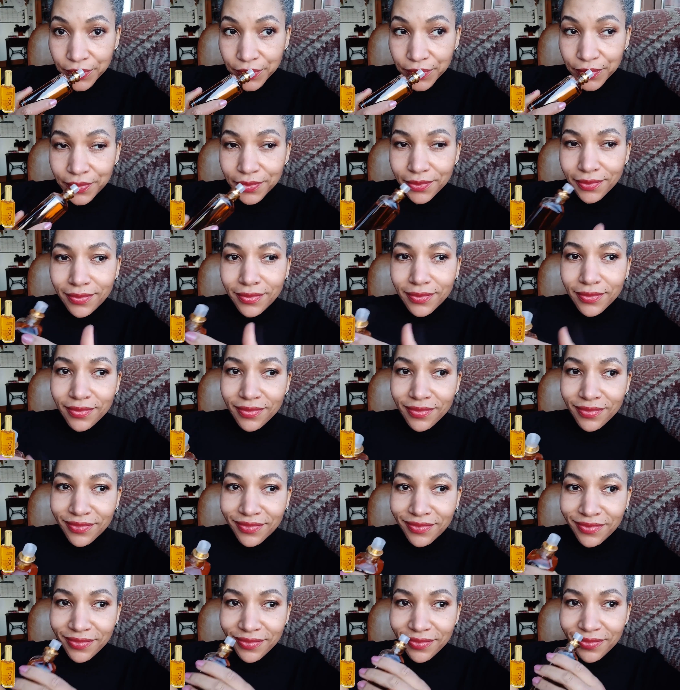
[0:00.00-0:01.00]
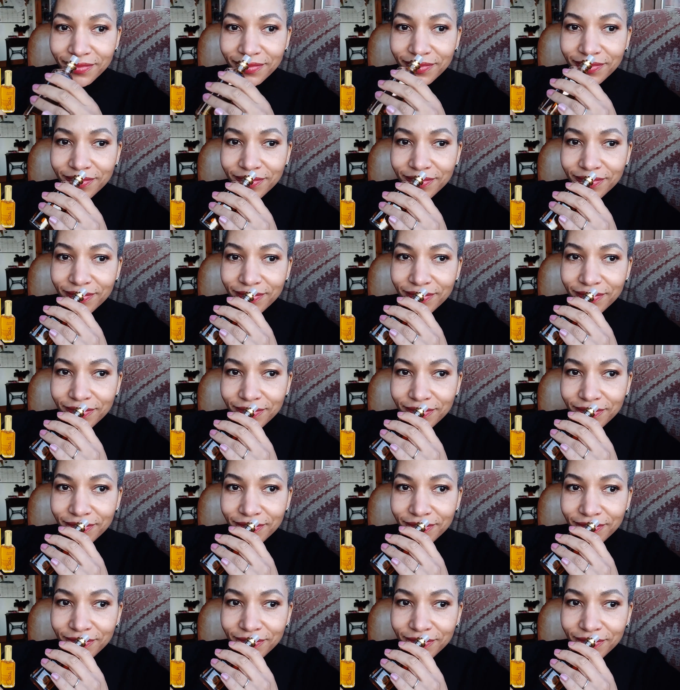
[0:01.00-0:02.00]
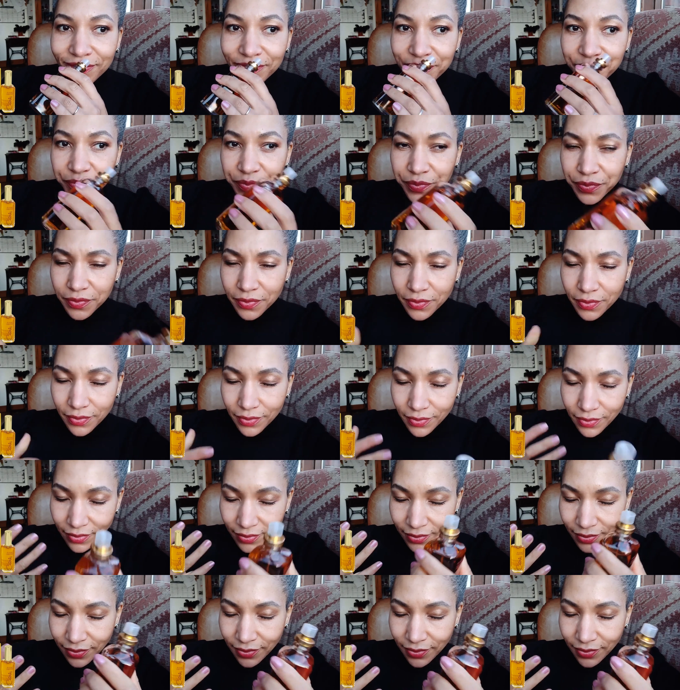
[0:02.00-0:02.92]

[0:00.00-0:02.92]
No one is speaking in this clip.